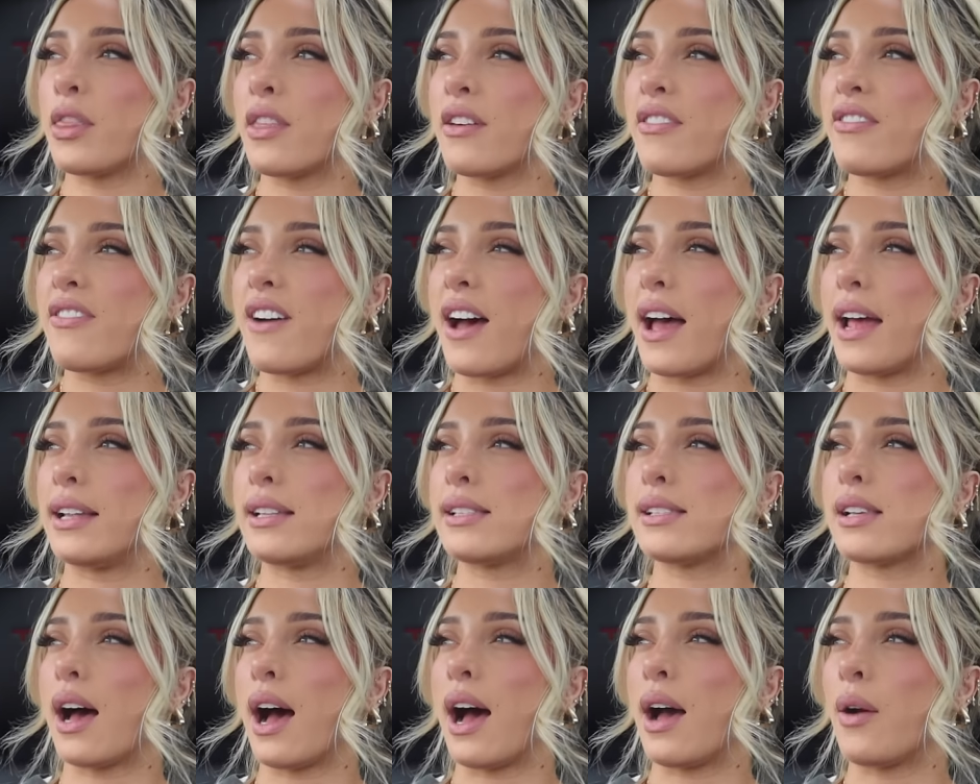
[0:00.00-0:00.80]
on the
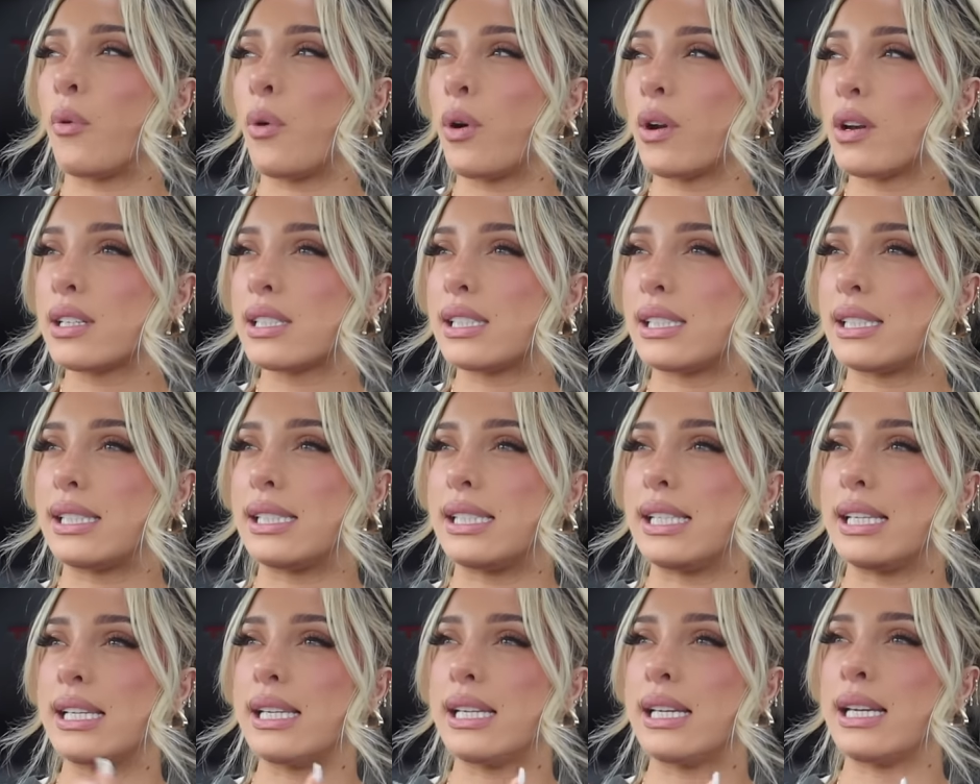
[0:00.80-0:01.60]
fence. I want to
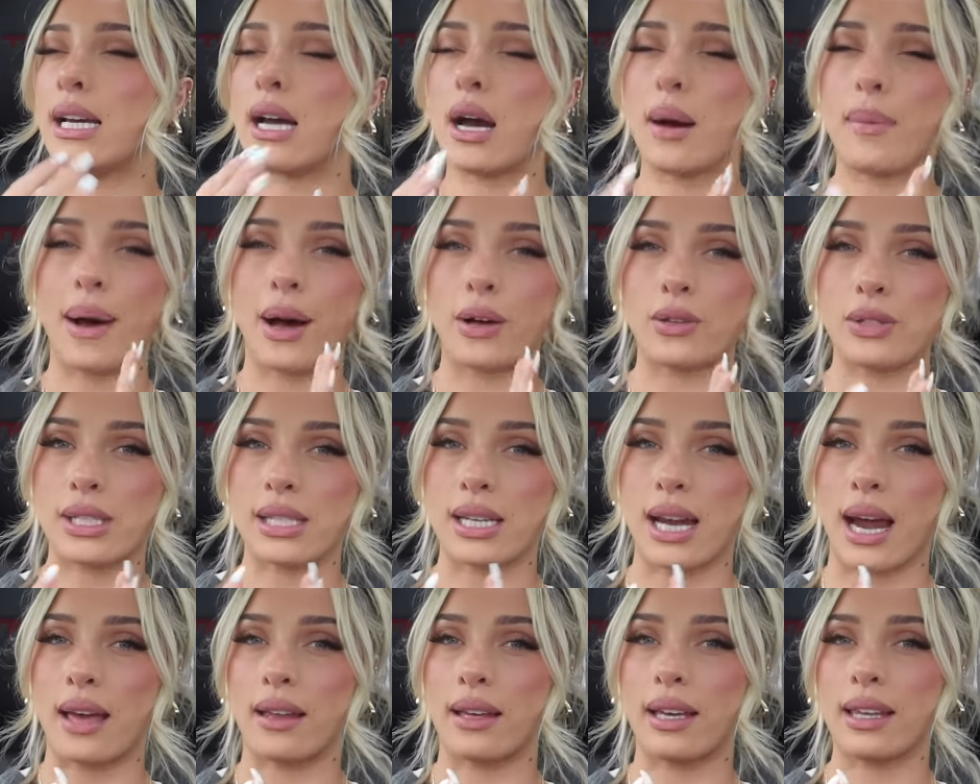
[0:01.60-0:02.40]
see about
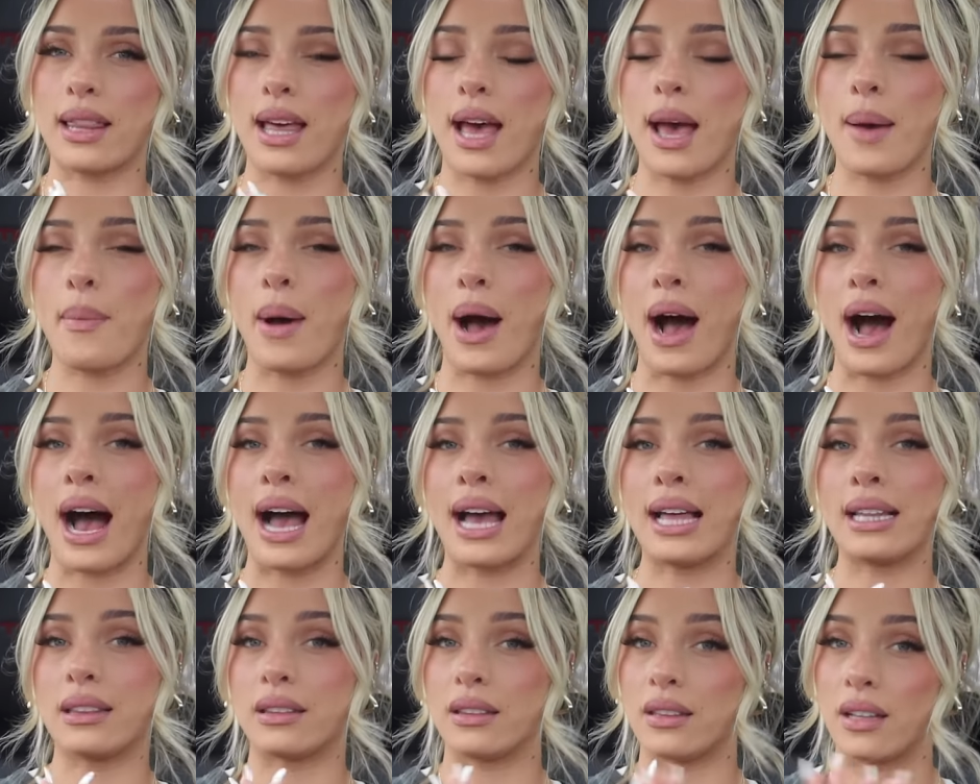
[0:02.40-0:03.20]
styling them.
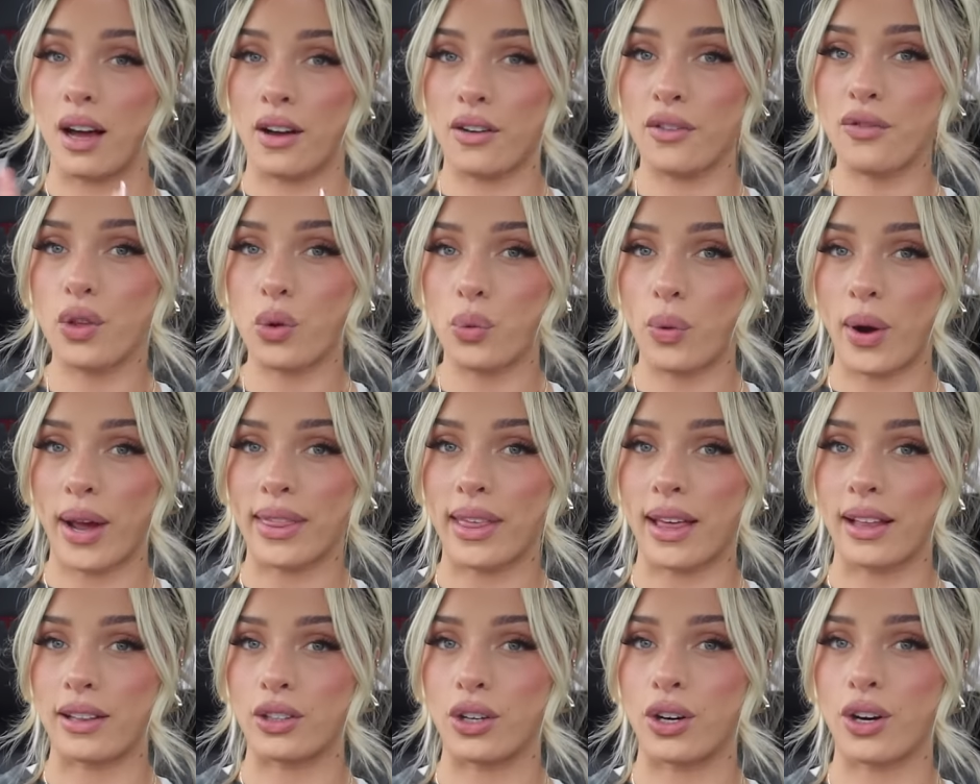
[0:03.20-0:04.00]
I love the way
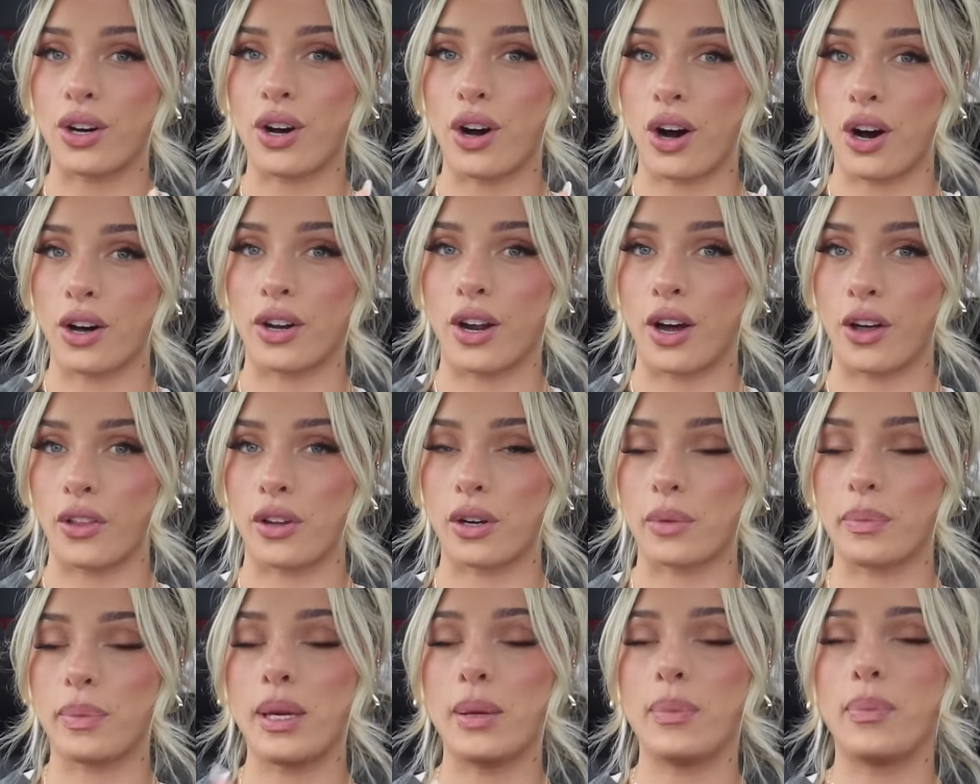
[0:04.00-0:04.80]
they look on
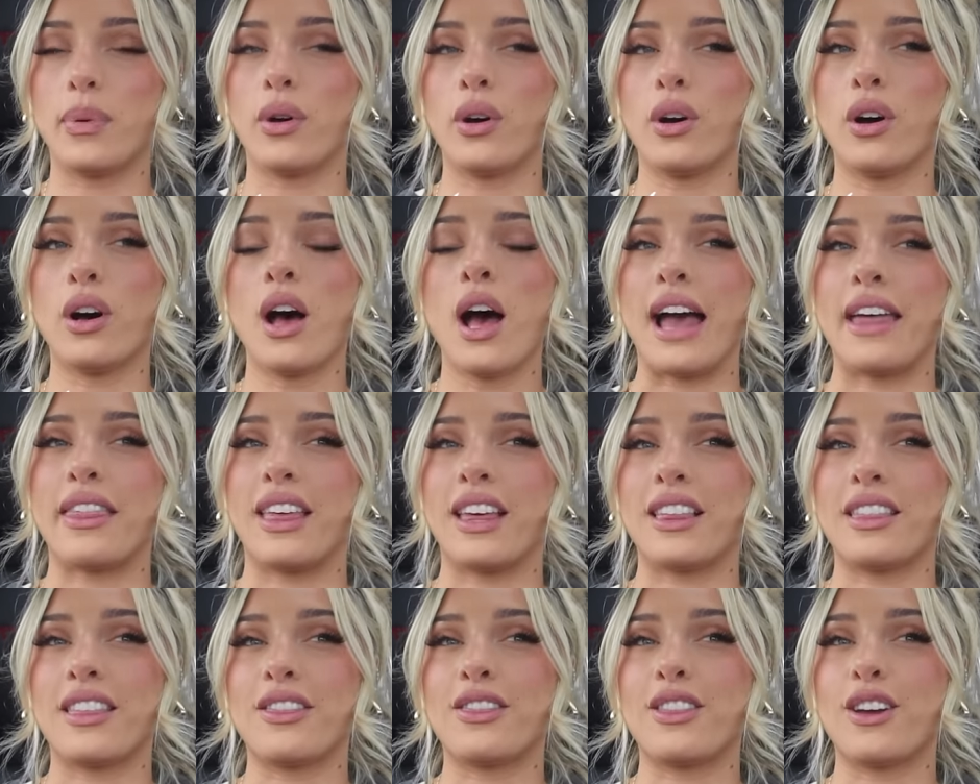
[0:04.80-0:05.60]
other people. I
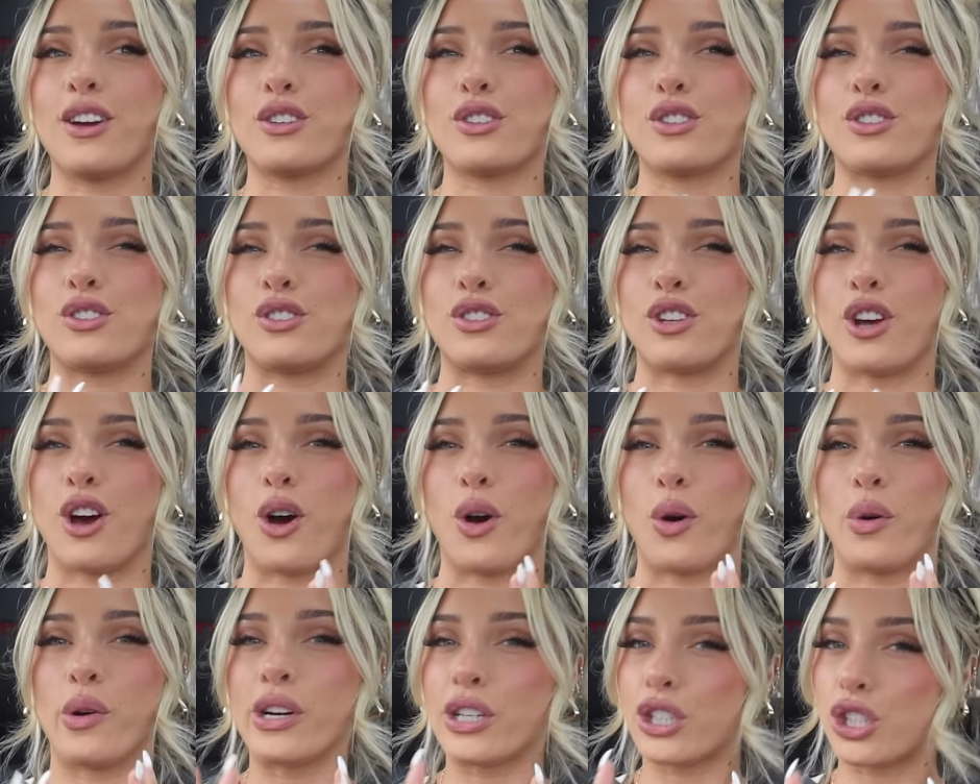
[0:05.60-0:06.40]
think that they're
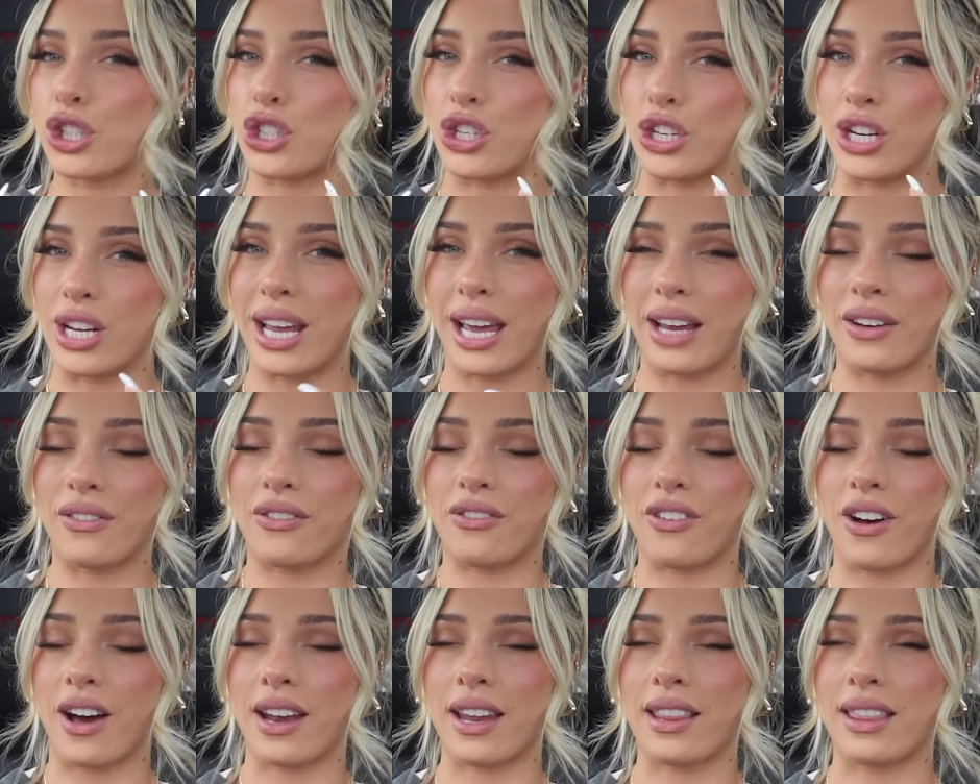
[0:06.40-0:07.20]
so chic and
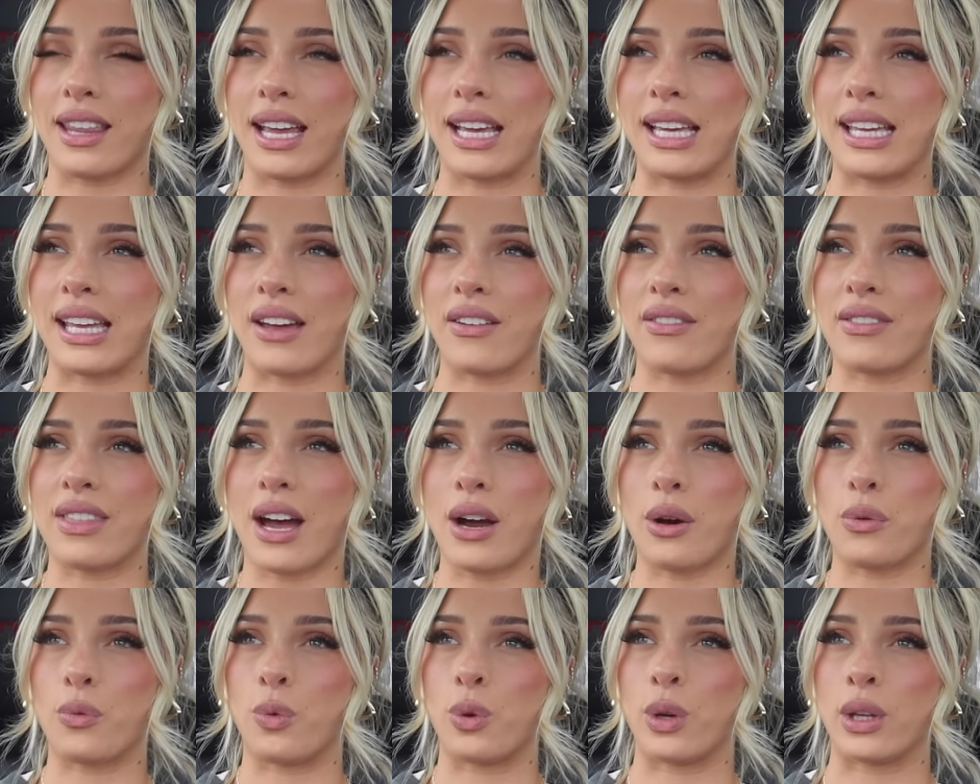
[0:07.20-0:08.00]
fun, and they give
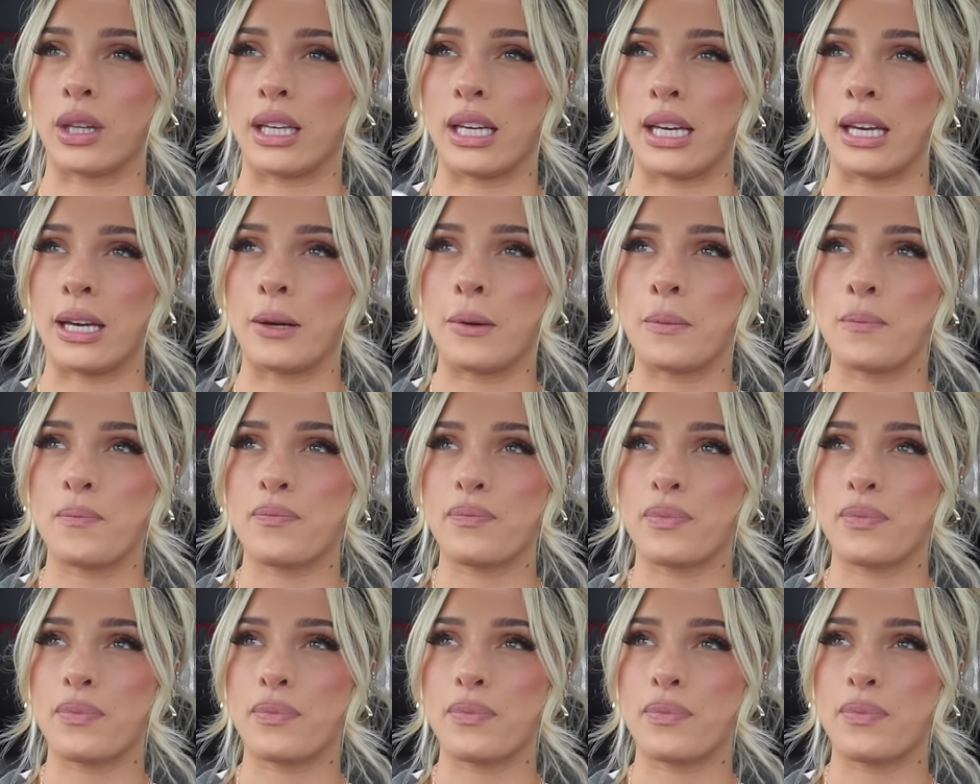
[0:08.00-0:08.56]
that really